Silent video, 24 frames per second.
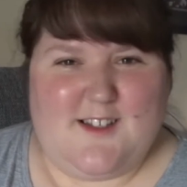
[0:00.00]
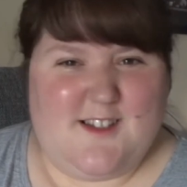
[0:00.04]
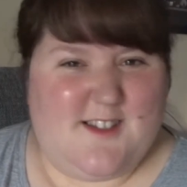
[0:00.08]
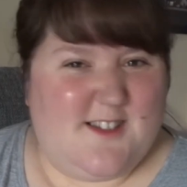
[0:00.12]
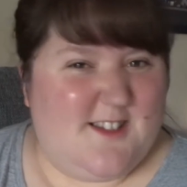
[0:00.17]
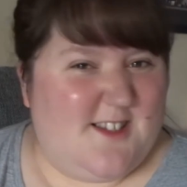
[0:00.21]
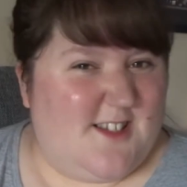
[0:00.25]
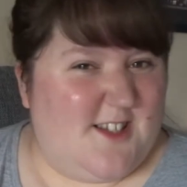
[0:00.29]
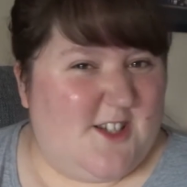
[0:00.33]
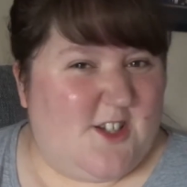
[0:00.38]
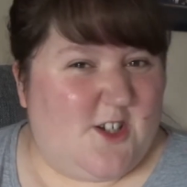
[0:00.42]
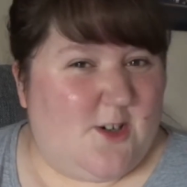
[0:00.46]

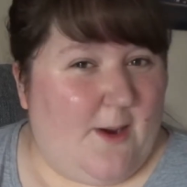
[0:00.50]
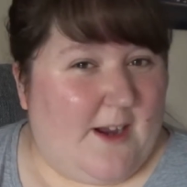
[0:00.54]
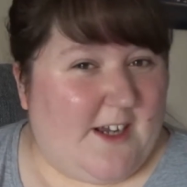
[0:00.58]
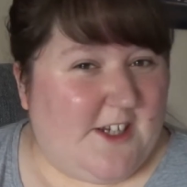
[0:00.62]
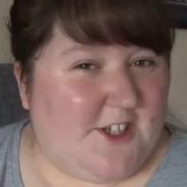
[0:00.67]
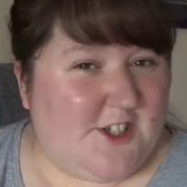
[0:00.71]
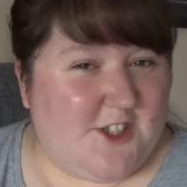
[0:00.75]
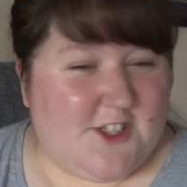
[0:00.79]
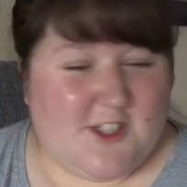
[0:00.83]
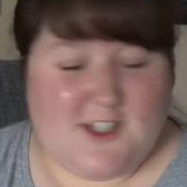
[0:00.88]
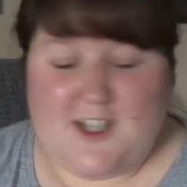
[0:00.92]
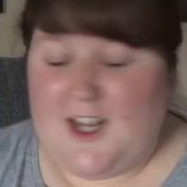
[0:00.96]

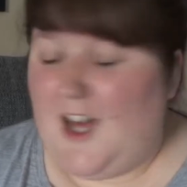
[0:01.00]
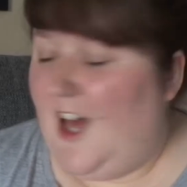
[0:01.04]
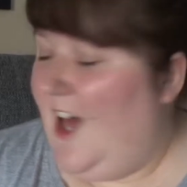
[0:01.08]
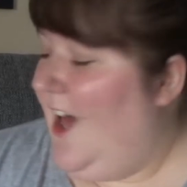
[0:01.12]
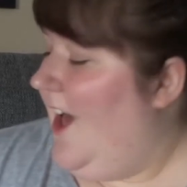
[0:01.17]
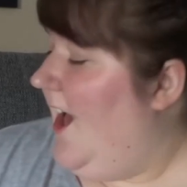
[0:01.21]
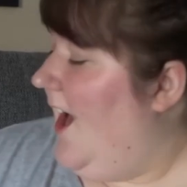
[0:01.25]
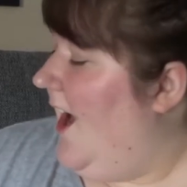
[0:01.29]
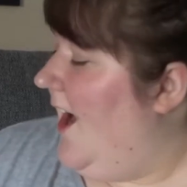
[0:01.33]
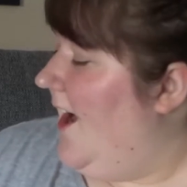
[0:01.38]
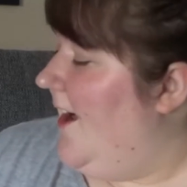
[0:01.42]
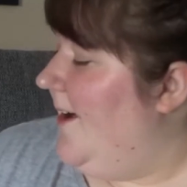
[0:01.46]
situation
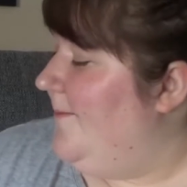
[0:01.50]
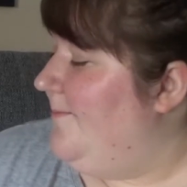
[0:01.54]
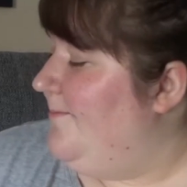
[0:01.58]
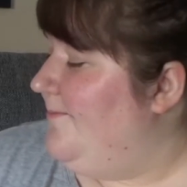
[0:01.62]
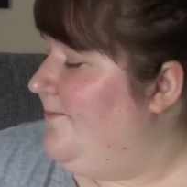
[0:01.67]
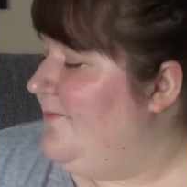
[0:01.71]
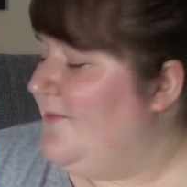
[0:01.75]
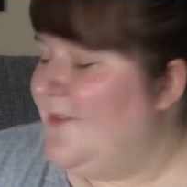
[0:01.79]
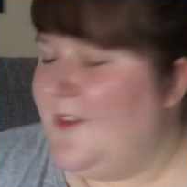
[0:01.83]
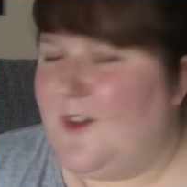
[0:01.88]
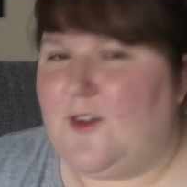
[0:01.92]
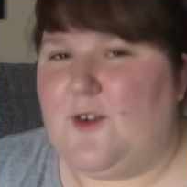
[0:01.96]

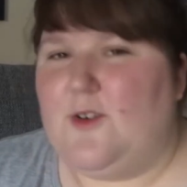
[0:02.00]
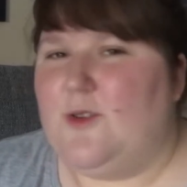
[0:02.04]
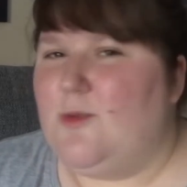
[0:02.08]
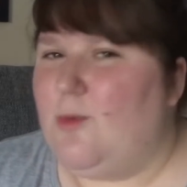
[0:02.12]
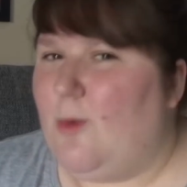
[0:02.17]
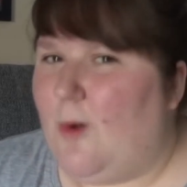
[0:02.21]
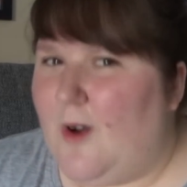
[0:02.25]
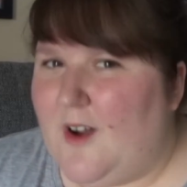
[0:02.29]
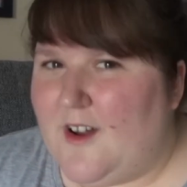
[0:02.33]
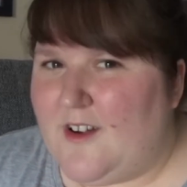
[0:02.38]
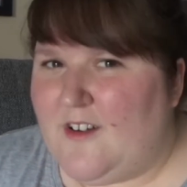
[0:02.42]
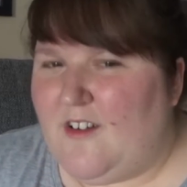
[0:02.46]
because um,
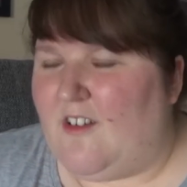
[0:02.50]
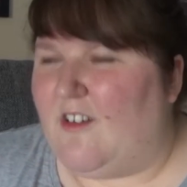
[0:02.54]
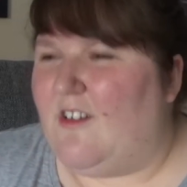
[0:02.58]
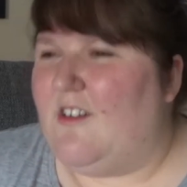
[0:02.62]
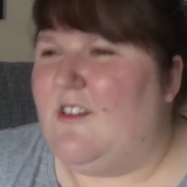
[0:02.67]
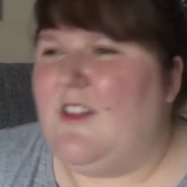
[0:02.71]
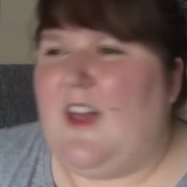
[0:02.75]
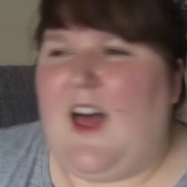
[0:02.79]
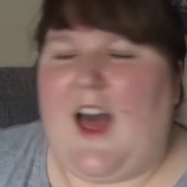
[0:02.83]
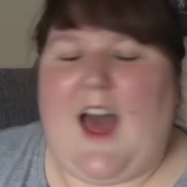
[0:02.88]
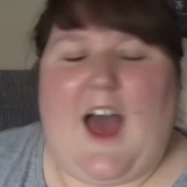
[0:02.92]
why not?